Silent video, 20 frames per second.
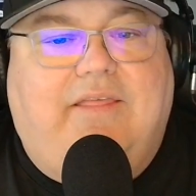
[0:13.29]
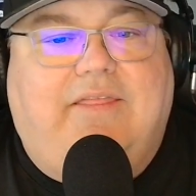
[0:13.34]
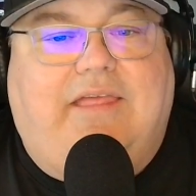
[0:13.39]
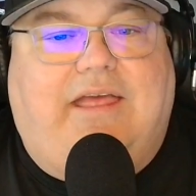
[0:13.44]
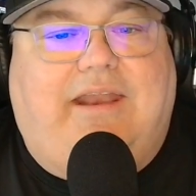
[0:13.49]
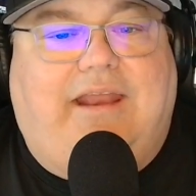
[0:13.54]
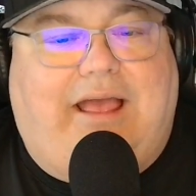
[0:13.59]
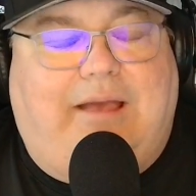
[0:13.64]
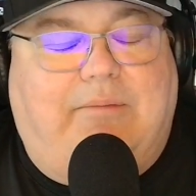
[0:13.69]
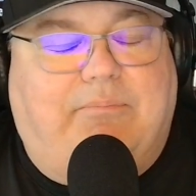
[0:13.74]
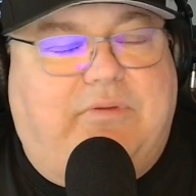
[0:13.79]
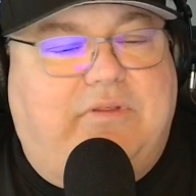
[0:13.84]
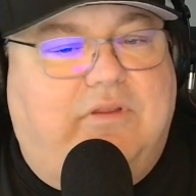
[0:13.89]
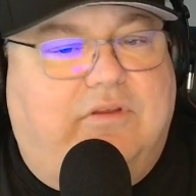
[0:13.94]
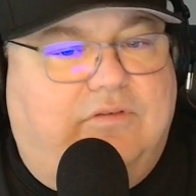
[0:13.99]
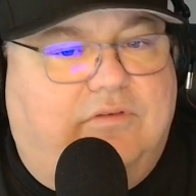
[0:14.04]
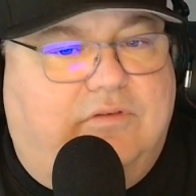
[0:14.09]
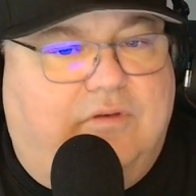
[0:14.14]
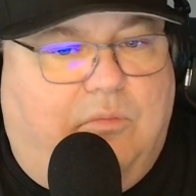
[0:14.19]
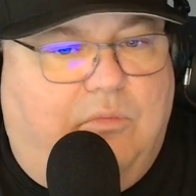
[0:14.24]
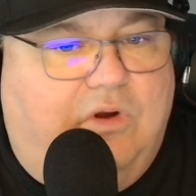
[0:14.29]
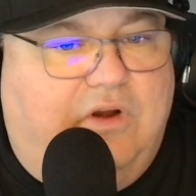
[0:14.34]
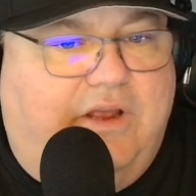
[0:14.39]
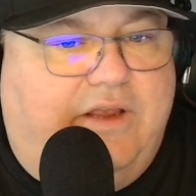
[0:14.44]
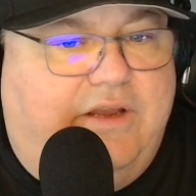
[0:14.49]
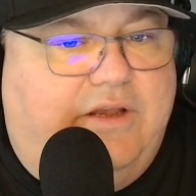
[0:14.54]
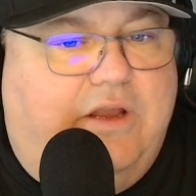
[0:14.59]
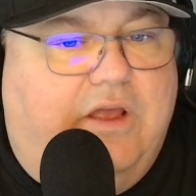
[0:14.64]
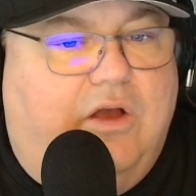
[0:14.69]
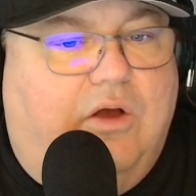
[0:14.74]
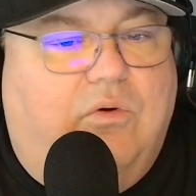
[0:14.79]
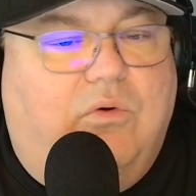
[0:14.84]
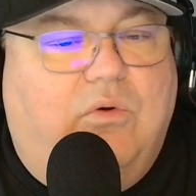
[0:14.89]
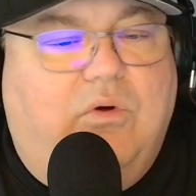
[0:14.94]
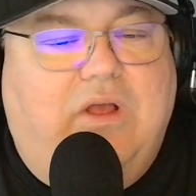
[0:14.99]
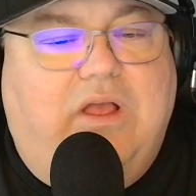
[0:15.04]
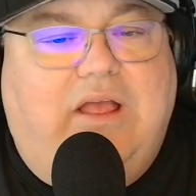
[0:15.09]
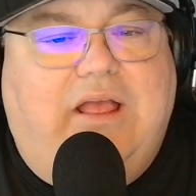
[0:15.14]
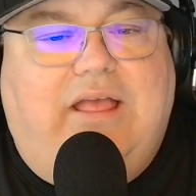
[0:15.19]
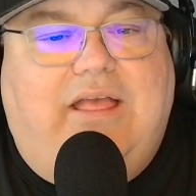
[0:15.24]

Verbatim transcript: that happened to someone I know